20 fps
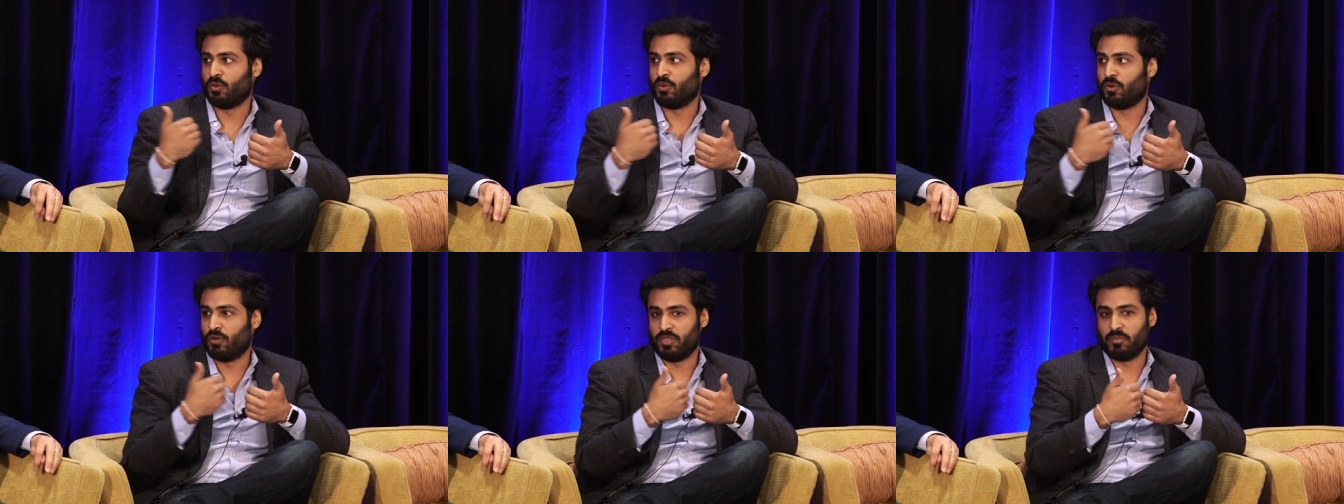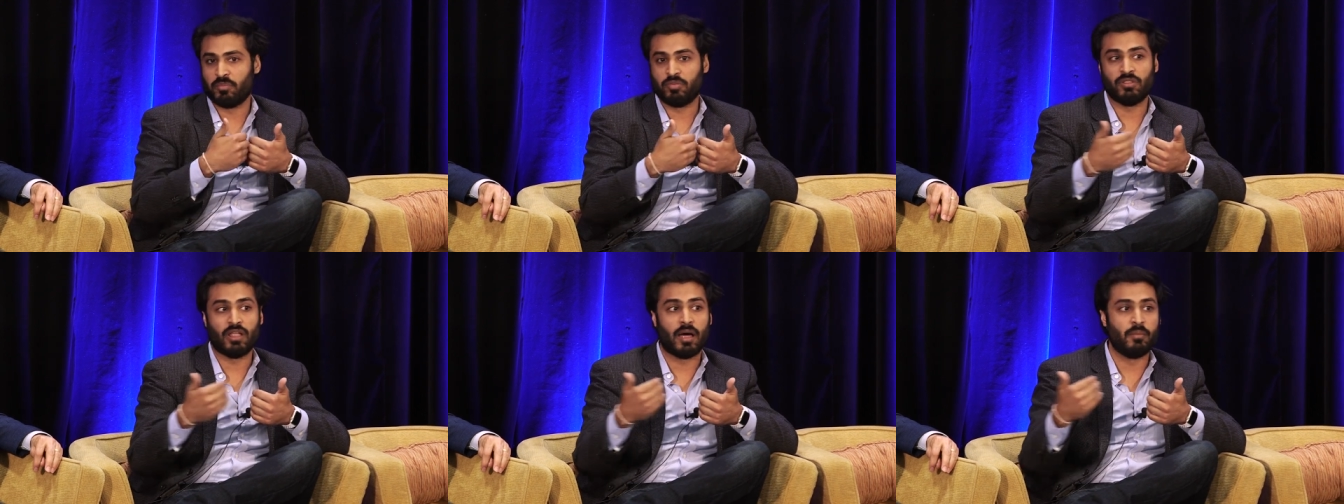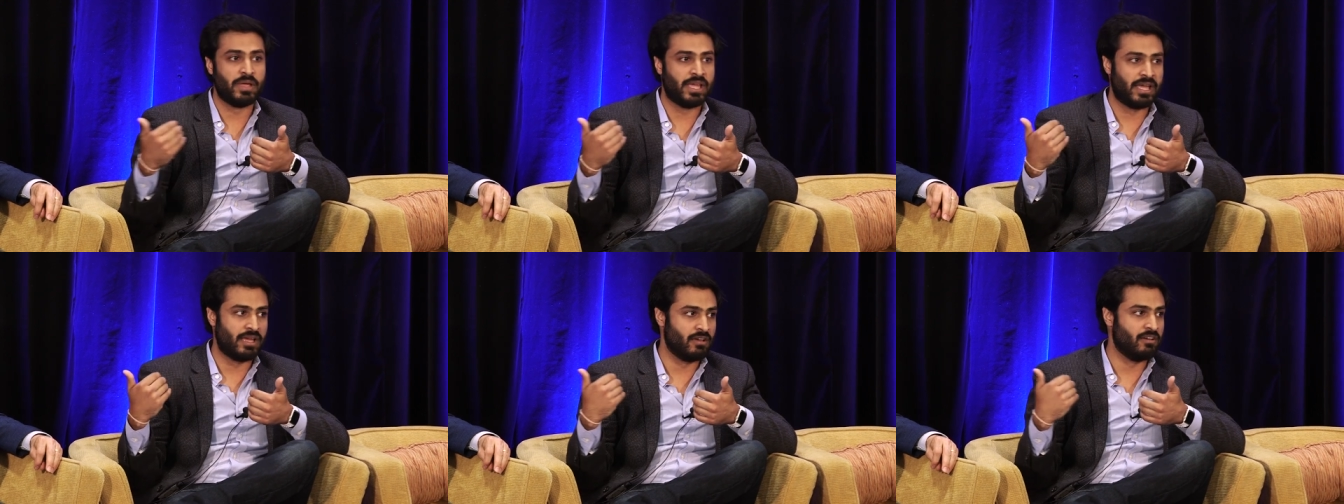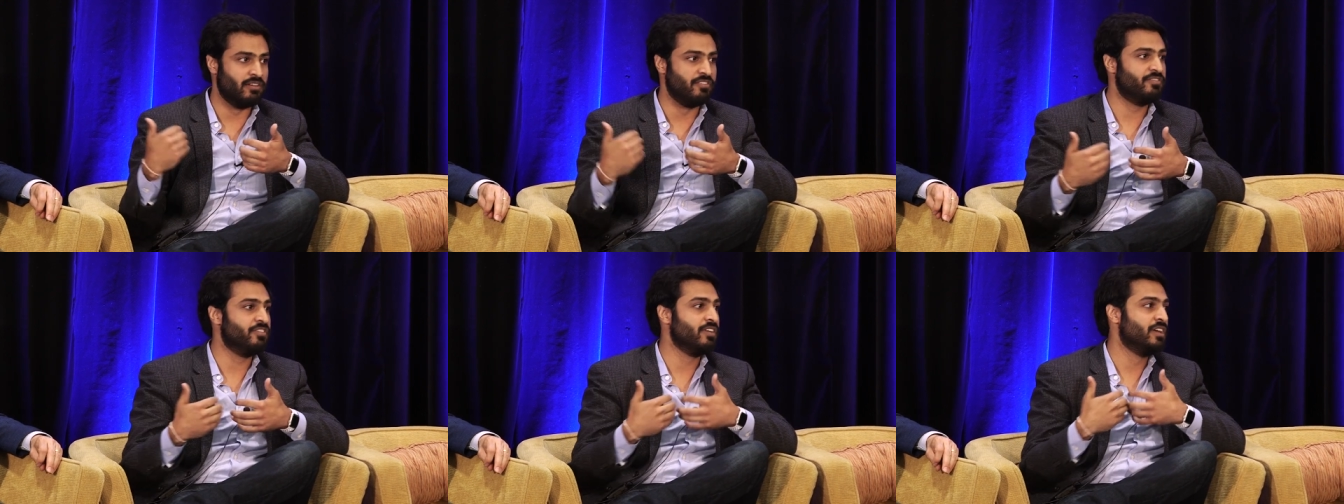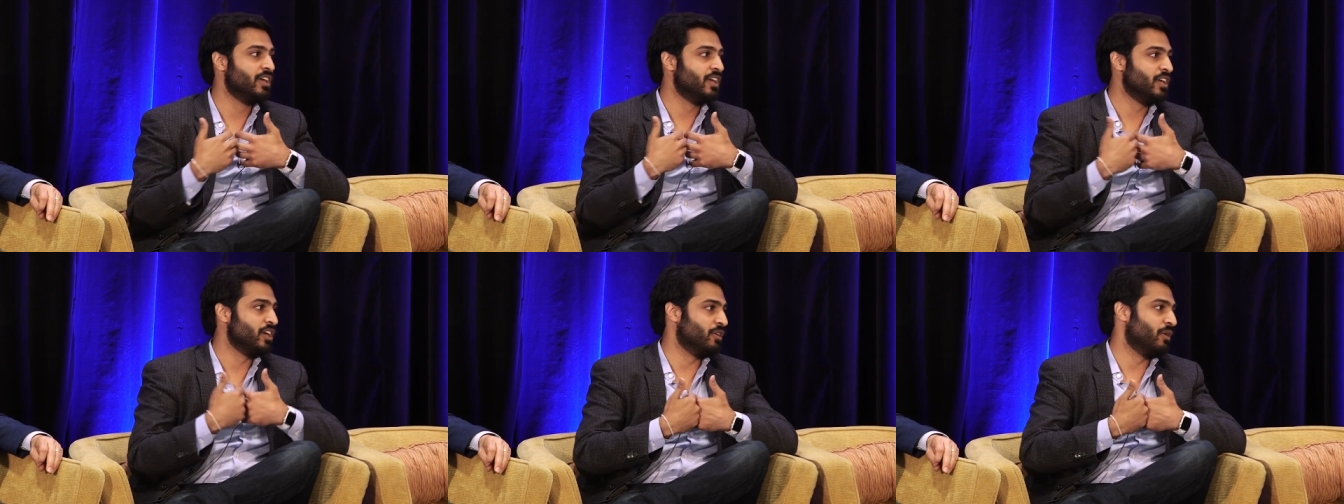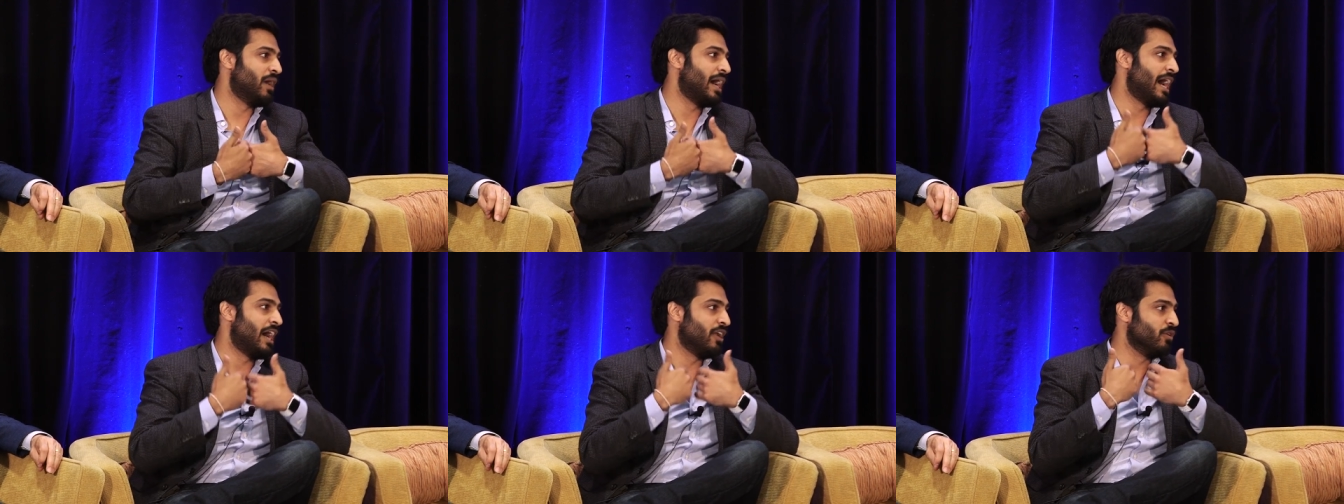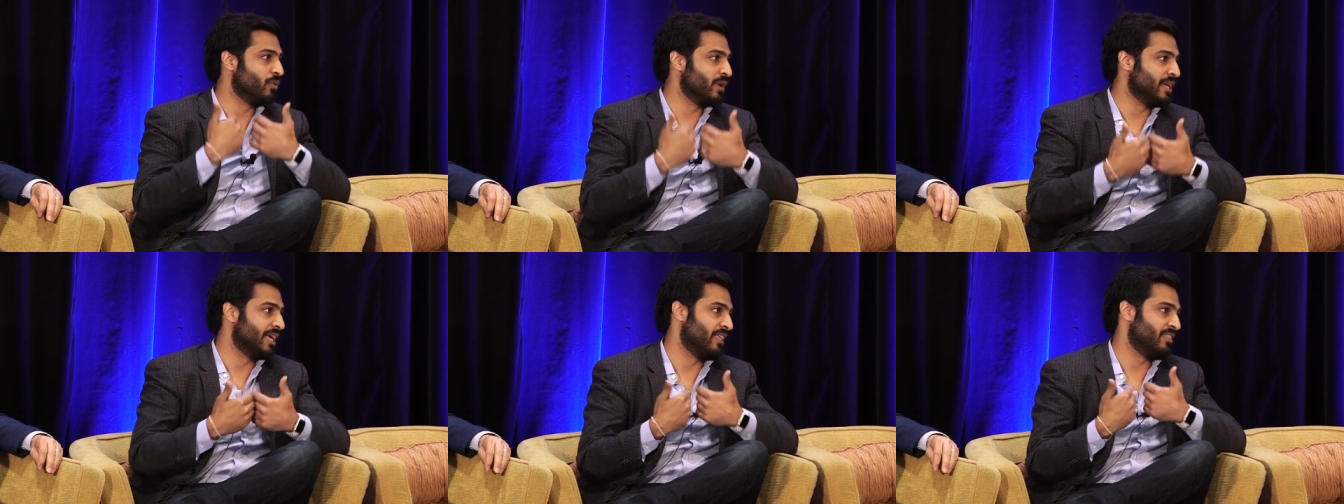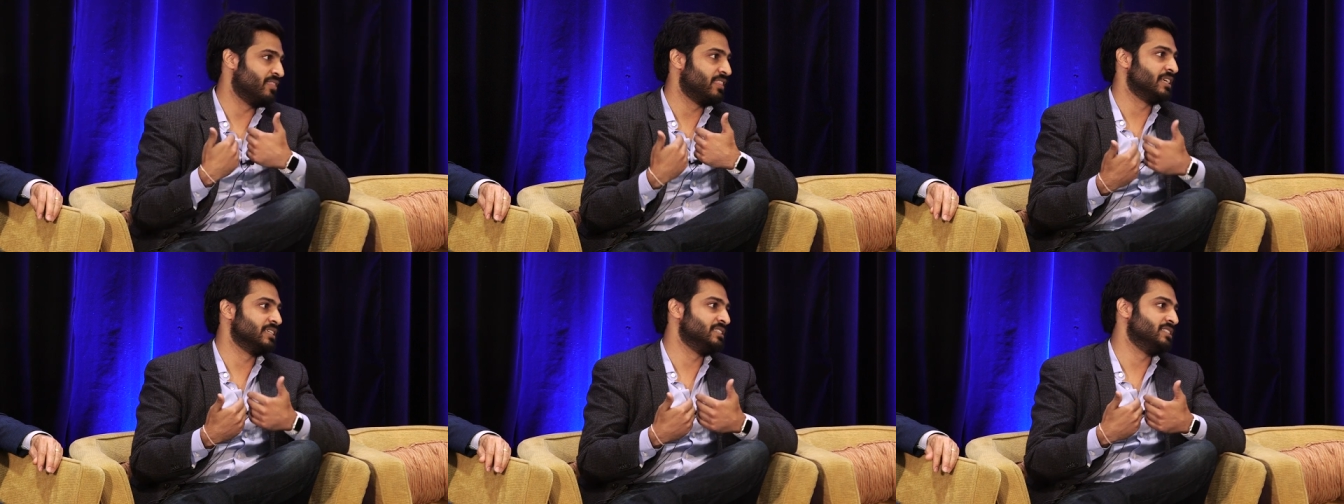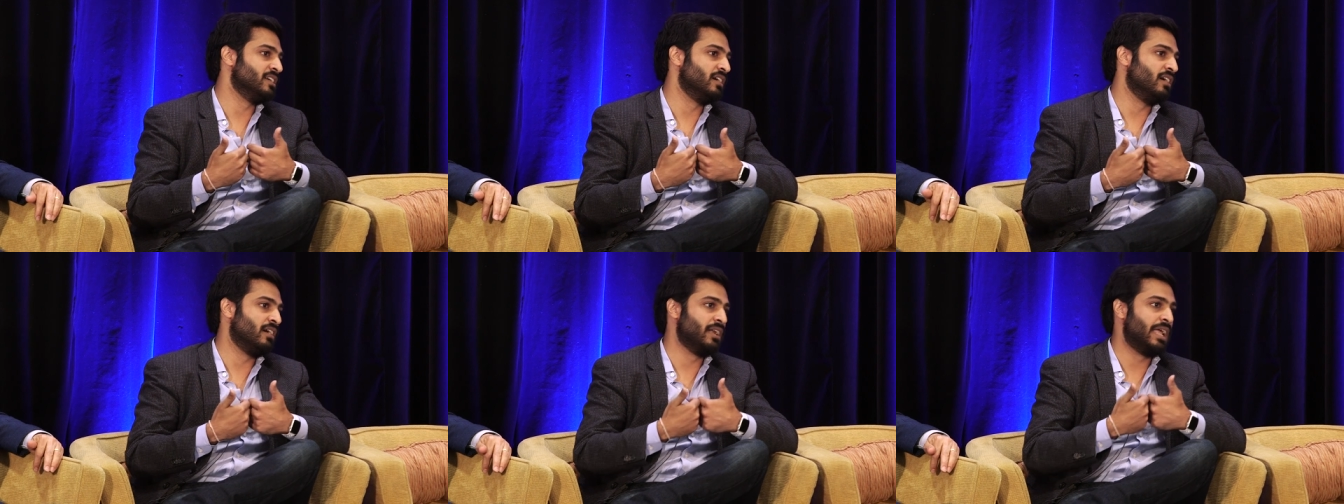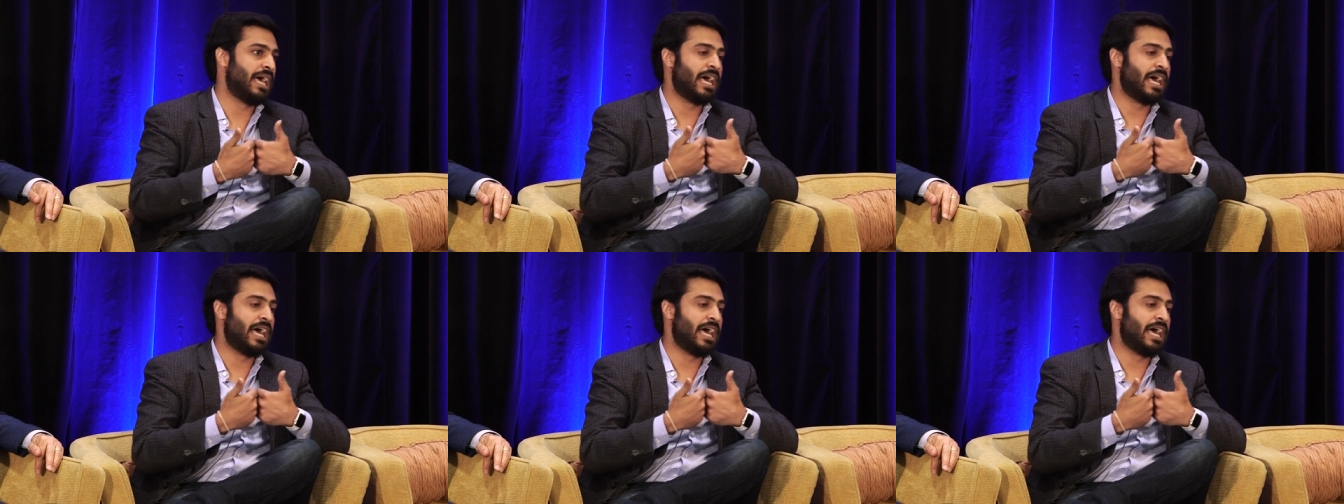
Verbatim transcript: or the plumbing of, you know, how do we get things done?